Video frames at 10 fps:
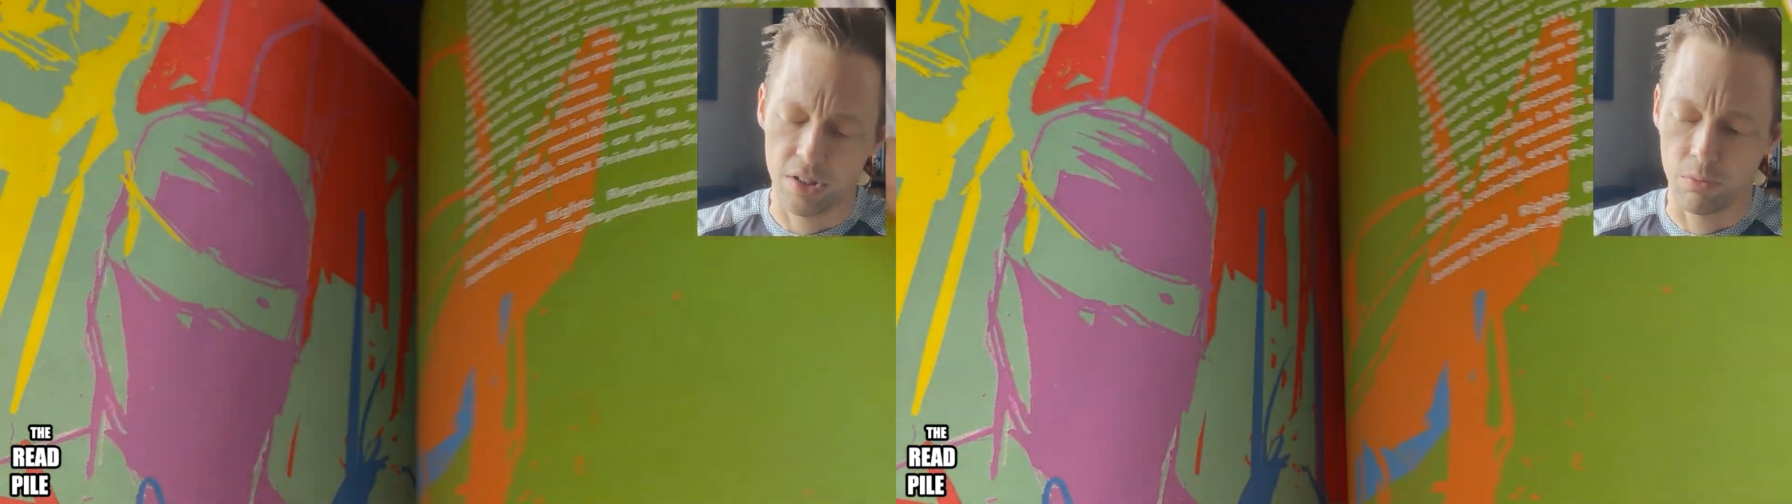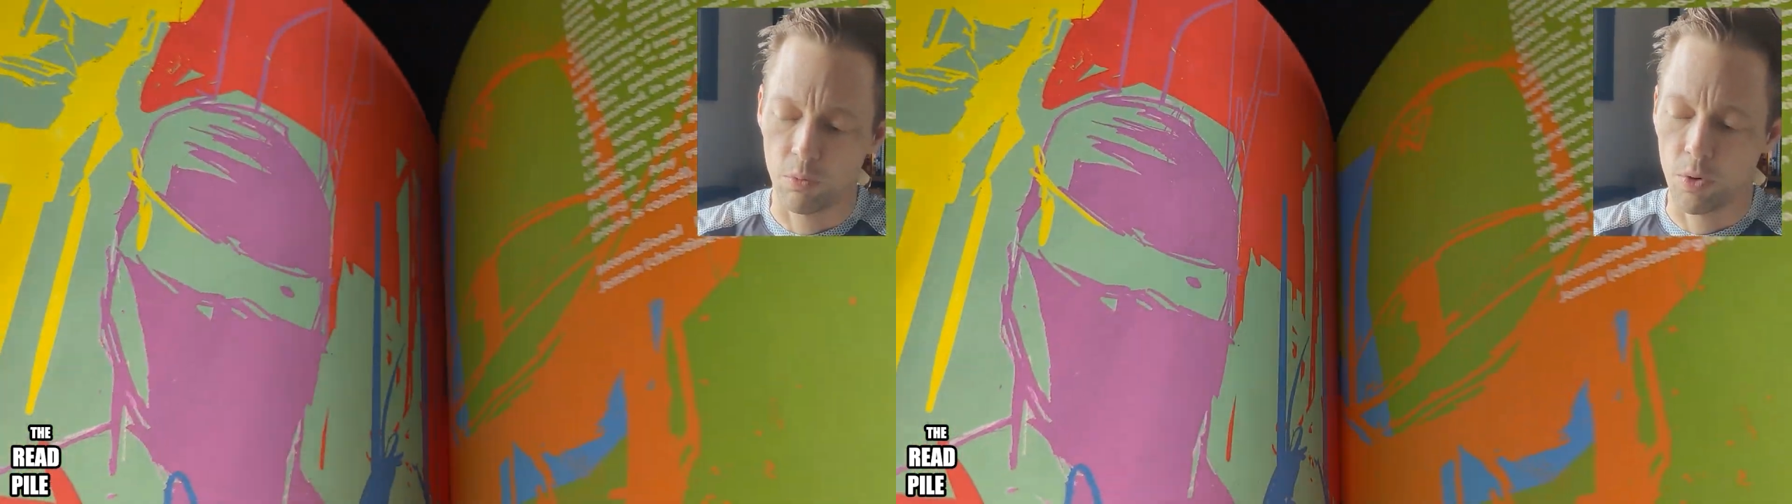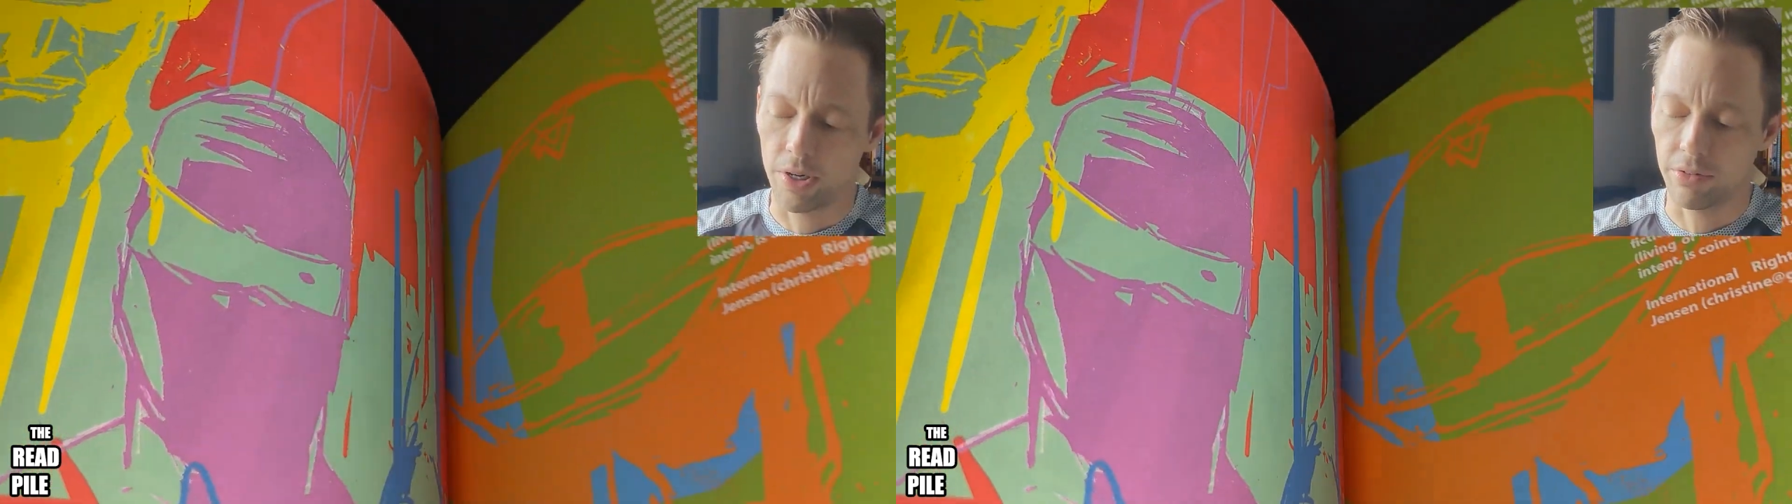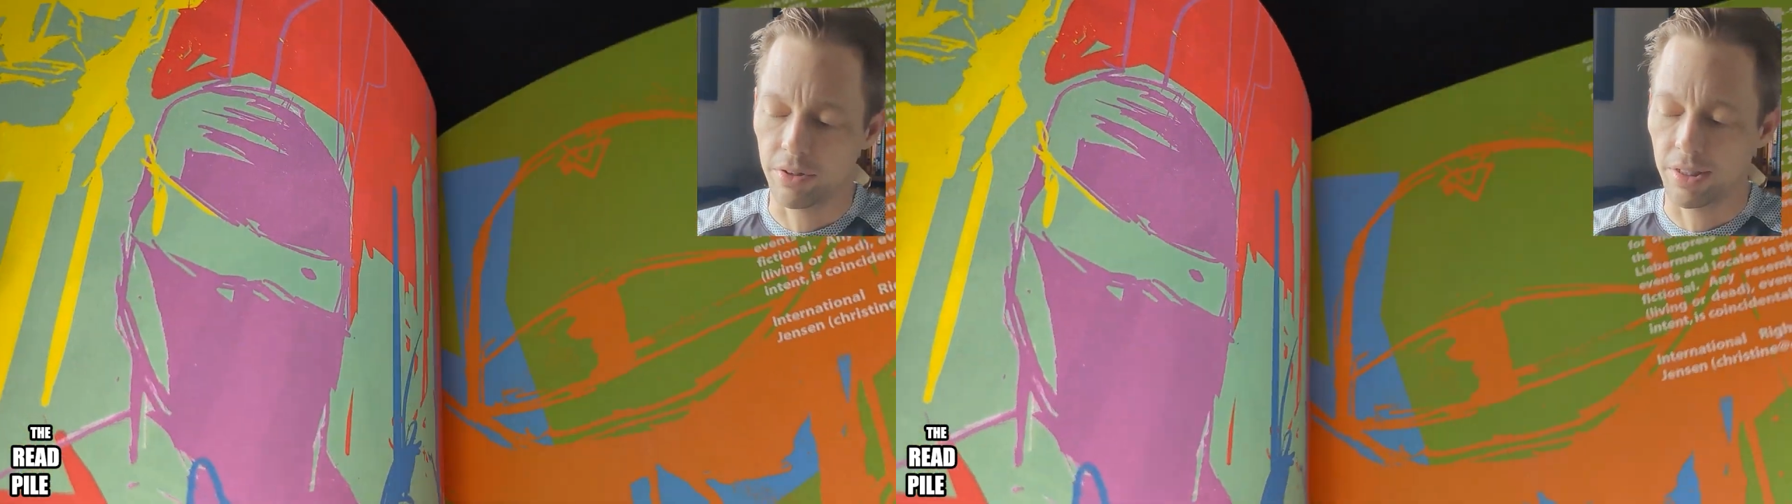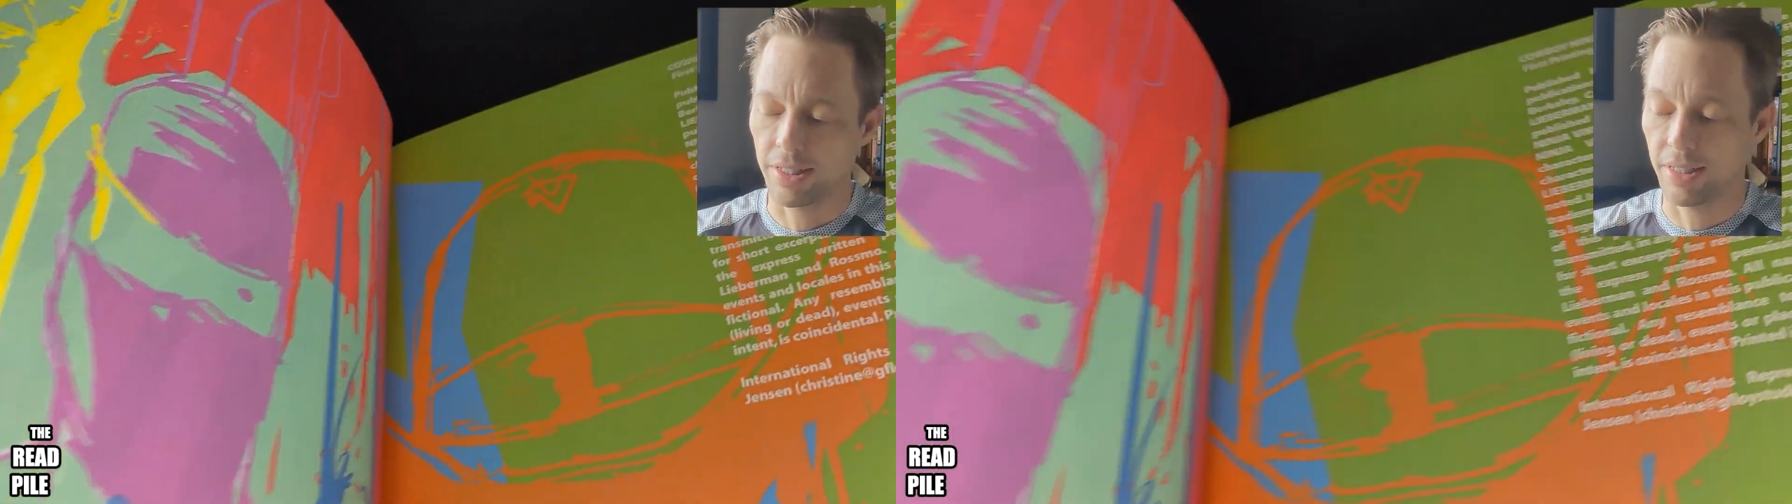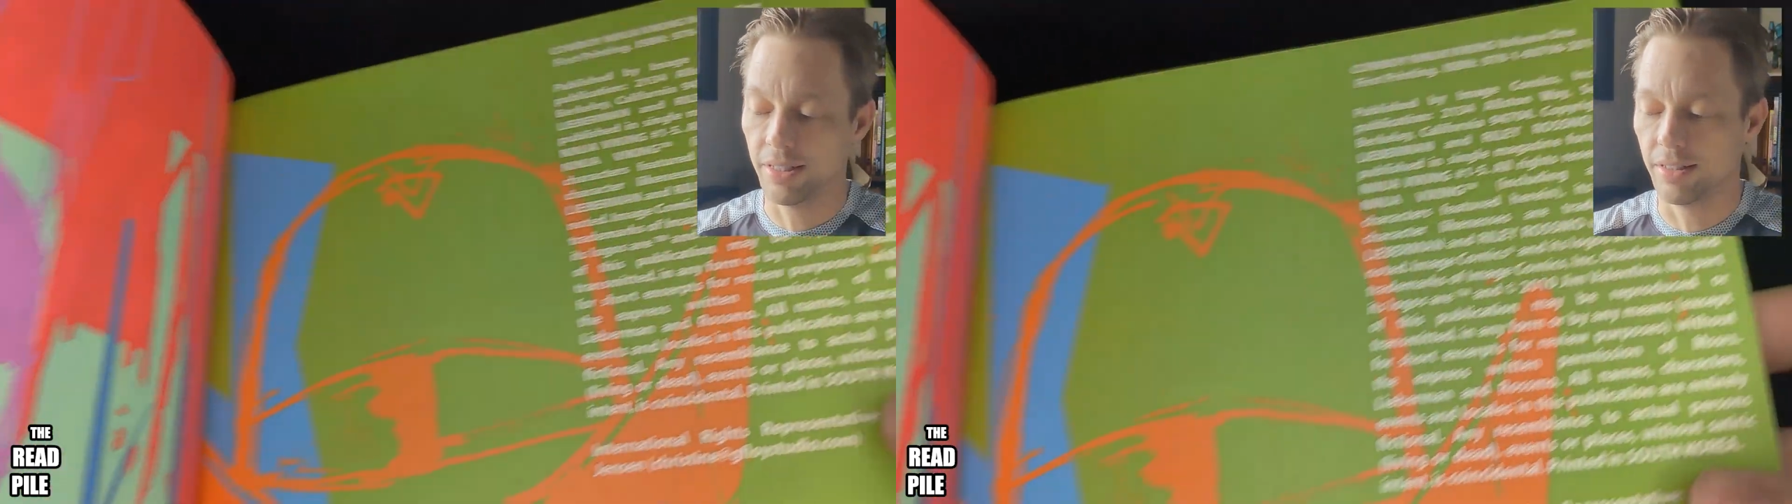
weirdly.